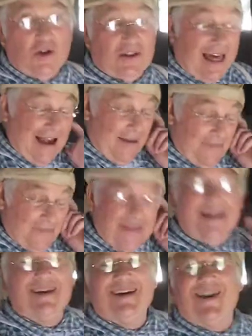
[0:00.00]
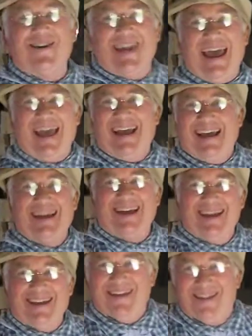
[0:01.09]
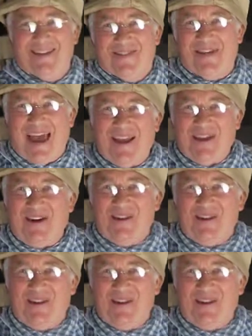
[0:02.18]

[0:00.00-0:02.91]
that up. Okay. Thank you.